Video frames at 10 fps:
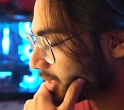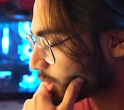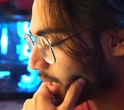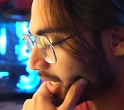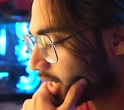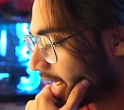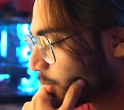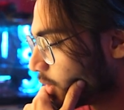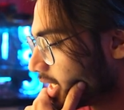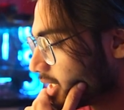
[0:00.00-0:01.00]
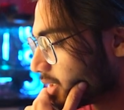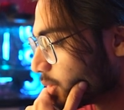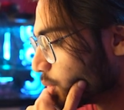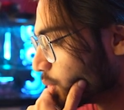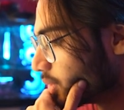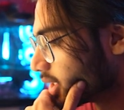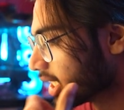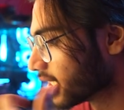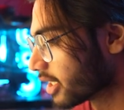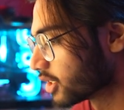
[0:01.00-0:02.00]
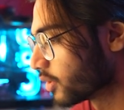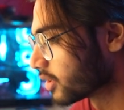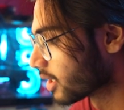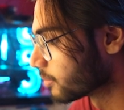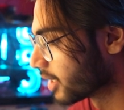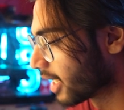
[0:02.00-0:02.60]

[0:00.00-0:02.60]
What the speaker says: So I told it to turn this sketch into a script in